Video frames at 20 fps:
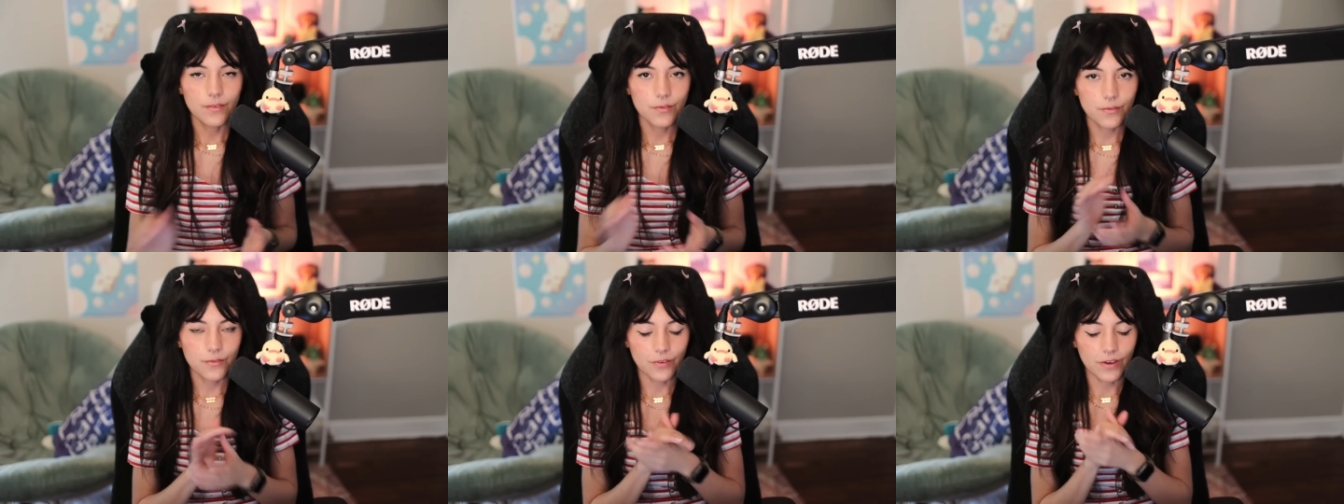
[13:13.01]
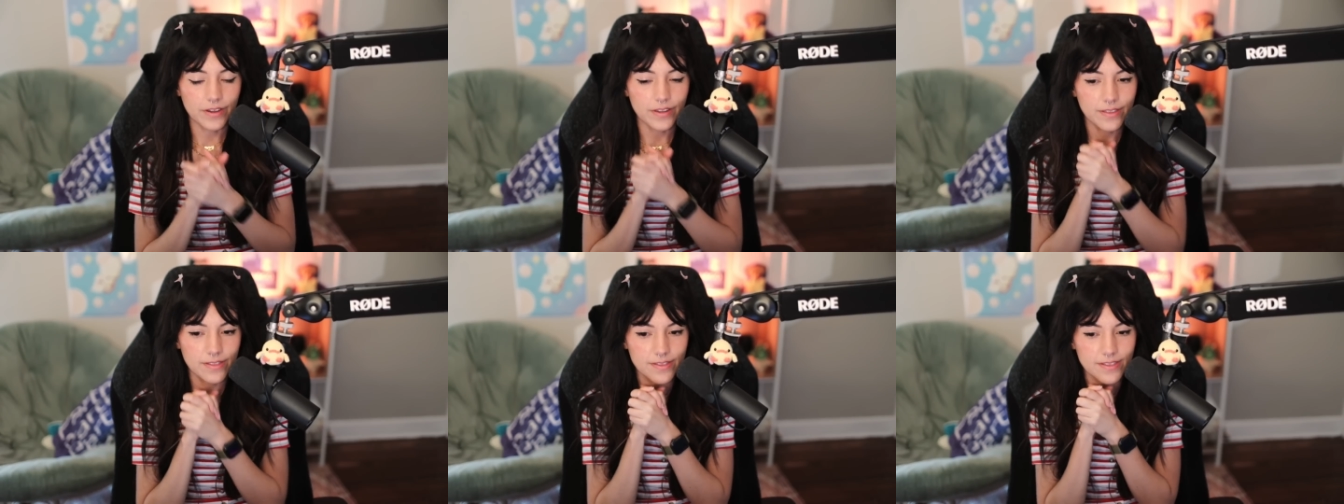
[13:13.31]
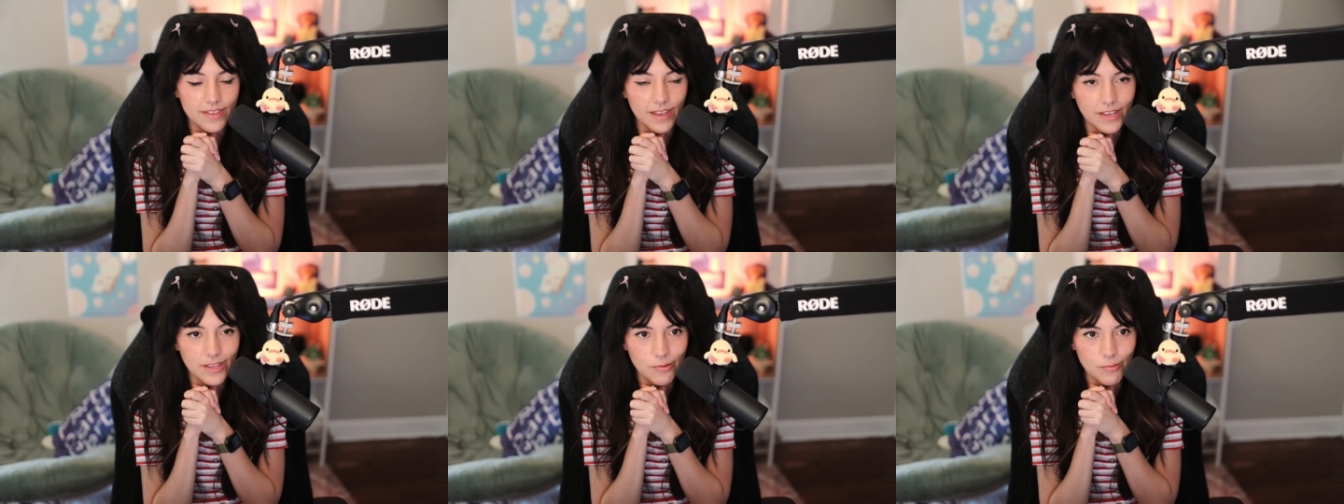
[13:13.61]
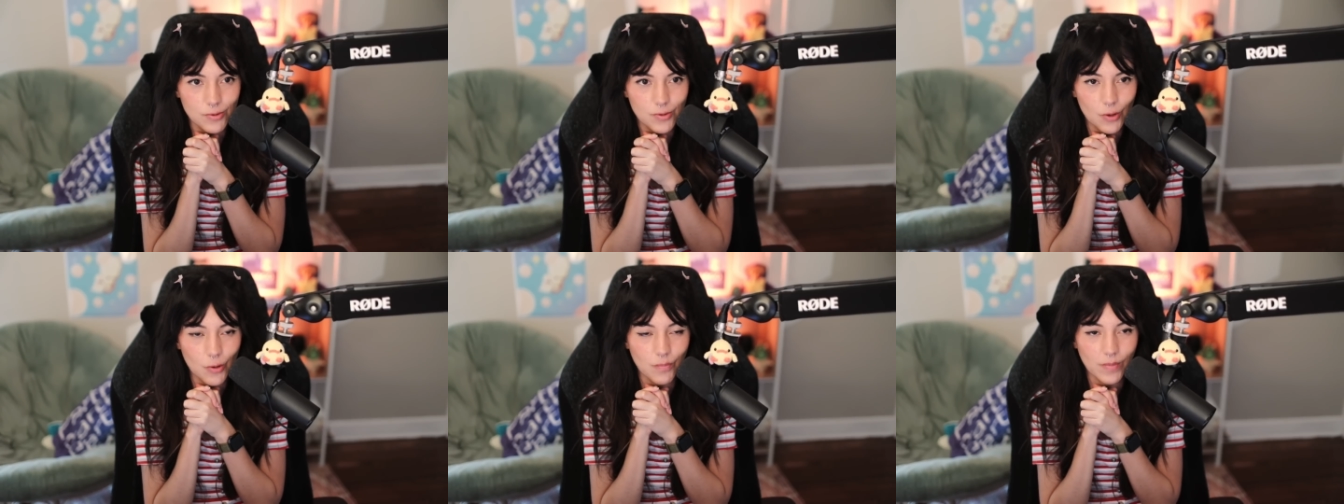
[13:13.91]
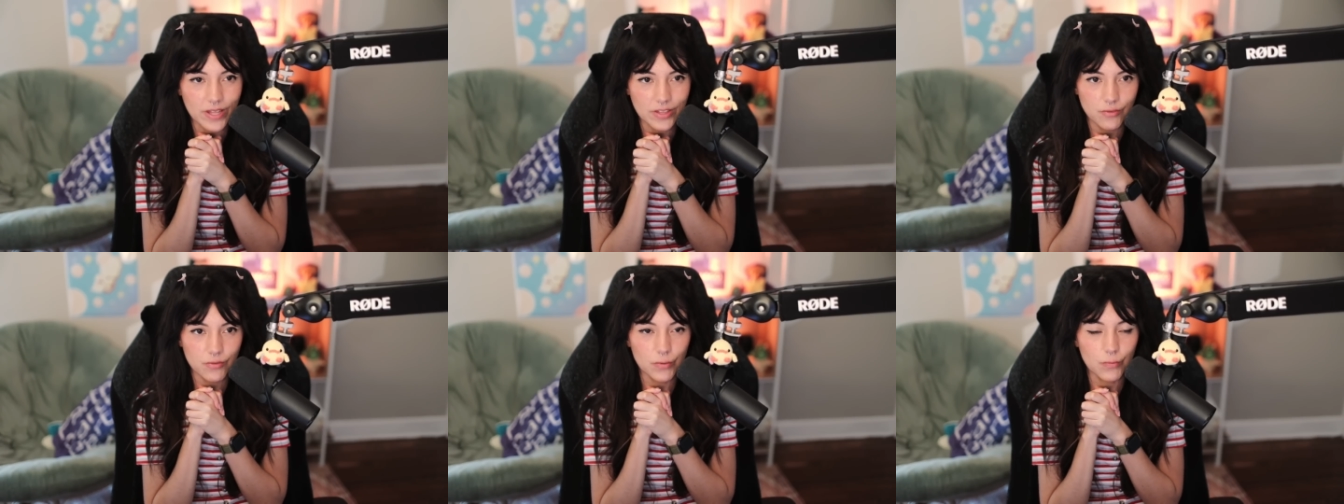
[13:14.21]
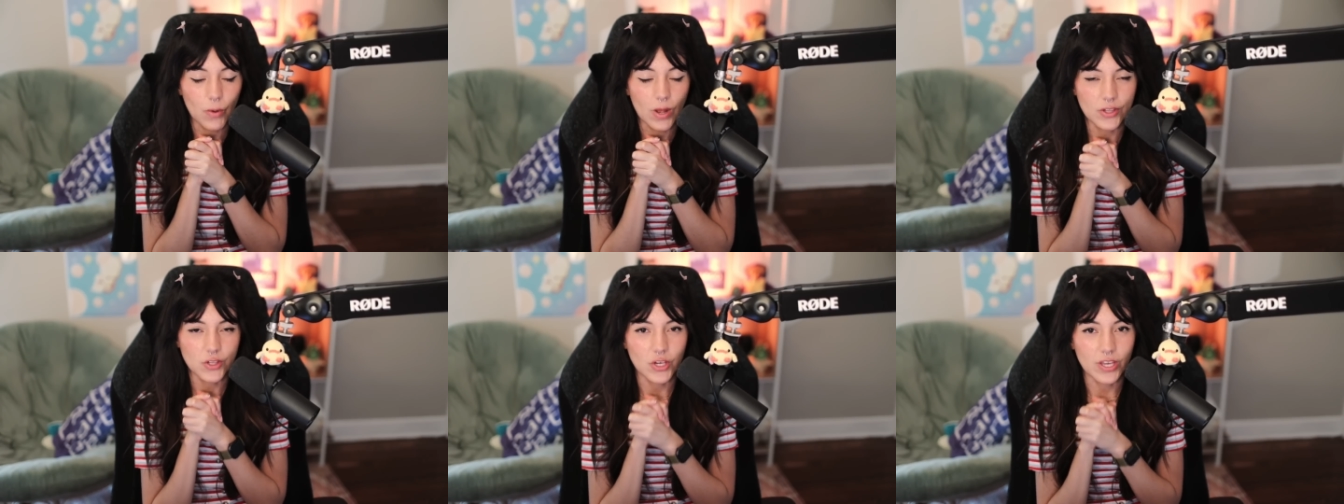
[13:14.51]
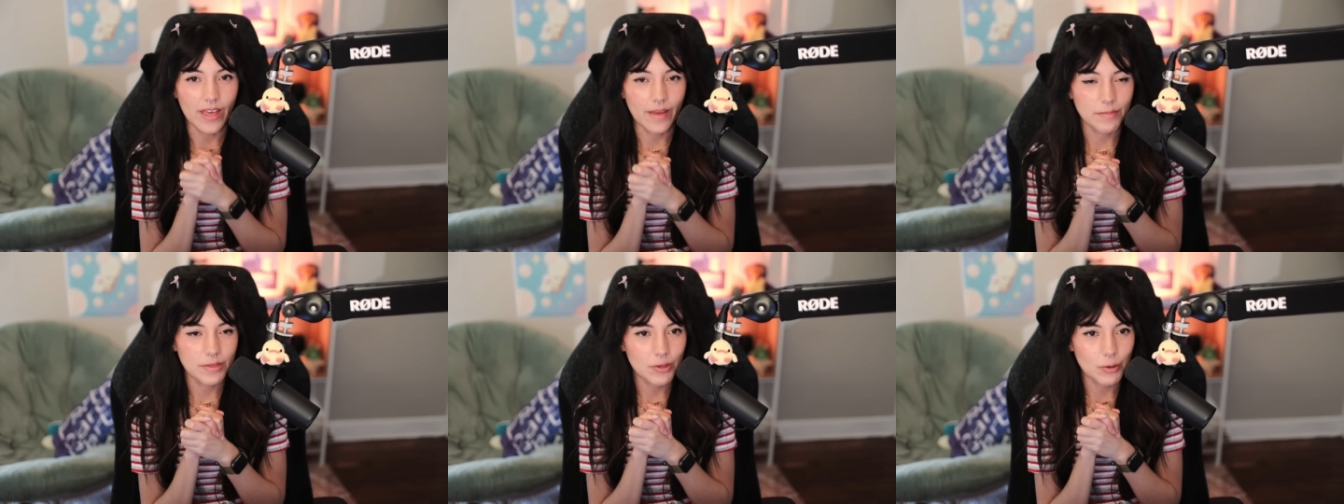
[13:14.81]
Friends, thank you so much for
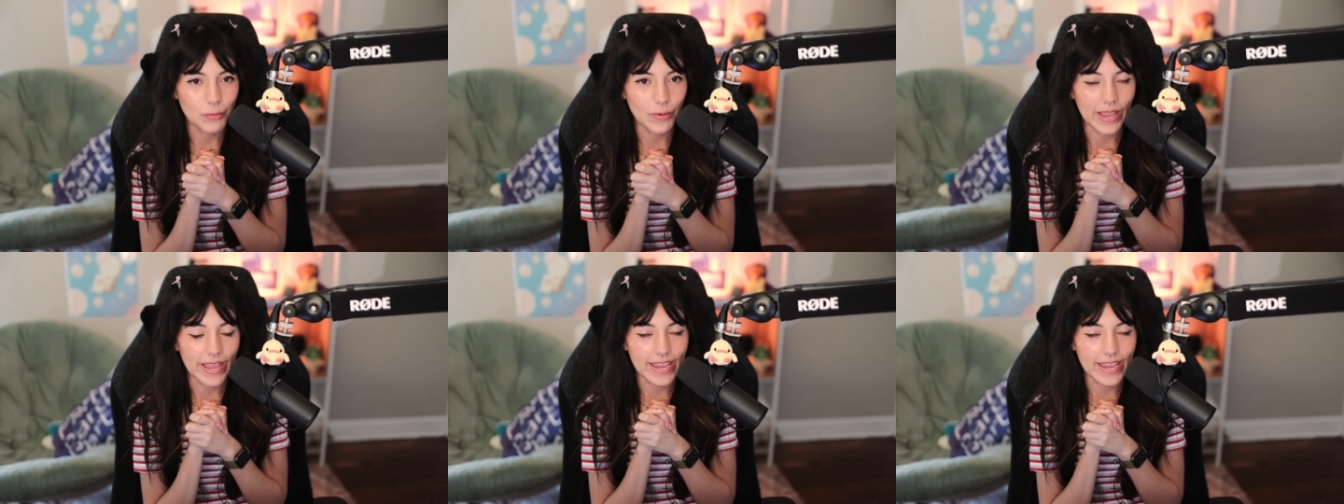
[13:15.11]
watching episode